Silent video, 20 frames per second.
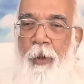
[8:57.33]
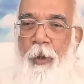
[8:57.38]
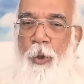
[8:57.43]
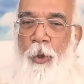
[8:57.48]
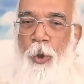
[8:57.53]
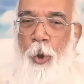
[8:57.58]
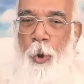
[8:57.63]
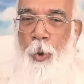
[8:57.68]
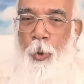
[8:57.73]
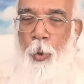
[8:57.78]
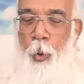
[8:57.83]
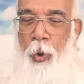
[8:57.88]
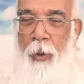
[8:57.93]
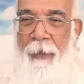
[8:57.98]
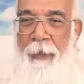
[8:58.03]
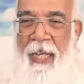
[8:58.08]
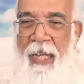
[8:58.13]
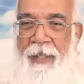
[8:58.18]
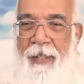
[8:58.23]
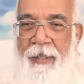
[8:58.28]
So,
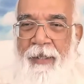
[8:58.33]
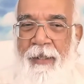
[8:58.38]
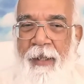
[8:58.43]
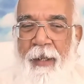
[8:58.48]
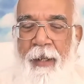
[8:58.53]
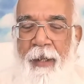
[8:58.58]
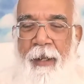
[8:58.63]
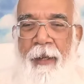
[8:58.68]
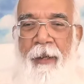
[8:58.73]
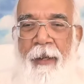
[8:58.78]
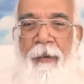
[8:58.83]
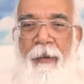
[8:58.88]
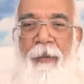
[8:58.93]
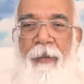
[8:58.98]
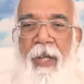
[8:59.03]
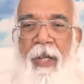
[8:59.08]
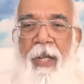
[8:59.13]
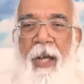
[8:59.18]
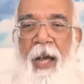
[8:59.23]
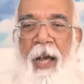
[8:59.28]
tool means
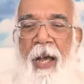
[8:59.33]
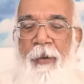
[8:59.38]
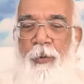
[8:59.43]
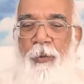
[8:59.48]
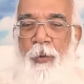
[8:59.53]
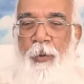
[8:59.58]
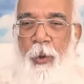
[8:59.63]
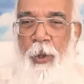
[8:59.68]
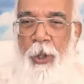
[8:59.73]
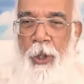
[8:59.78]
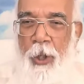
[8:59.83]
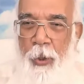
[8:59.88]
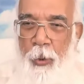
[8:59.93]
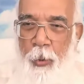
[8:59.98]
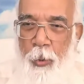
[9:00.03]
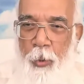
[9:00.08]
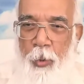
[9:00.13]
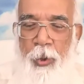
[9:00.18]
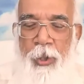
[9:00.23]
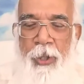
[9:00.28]
we have to
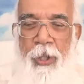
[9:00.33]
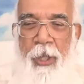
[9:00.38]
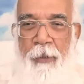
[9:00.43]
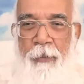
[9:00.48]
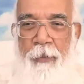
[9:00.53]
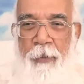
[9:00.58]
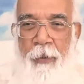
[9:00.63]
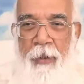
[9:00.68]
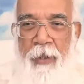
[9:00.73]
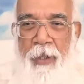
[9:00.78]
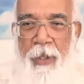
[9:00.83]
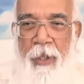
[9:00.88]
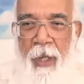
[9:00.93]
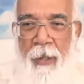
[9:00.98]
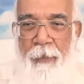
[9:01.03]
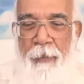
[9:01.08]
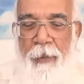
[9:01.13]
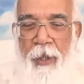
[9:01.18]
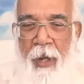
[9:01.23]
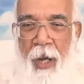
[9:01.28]
use it for
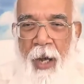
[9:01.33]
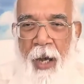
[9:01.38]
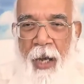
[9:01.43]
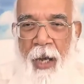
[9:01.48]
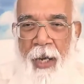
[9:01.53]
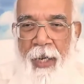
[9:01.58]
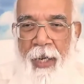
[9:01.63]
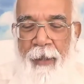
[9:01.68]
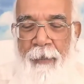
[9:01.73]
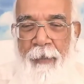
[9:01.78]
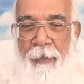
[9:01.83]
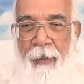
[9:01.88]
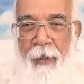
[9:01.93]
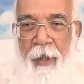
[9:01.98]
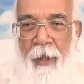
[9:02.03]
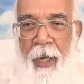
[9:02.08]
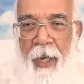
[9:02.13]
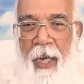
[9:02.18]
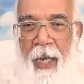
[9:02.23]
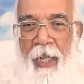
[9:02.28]
some time
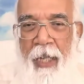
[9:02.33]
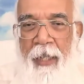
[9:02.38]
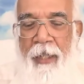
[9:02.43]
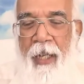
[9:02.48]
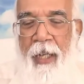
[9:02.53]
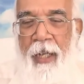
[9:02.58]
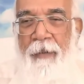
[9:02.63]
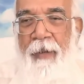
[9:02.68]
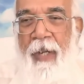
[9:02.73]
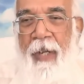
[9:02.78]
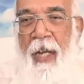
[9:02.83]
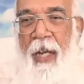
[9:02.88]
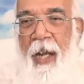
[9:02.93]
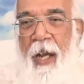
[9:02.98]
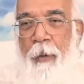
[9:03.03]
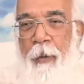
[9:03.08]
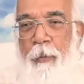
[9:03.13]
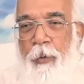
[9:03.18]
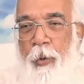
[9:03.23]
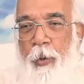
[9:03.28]
and then we
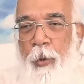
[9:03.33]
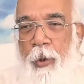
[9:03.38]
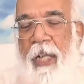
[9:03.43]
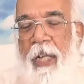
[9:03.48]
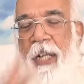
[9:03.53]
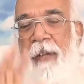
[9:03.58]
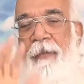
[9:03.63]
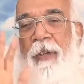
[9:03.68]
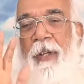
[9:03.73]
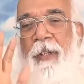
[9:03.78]
have to leave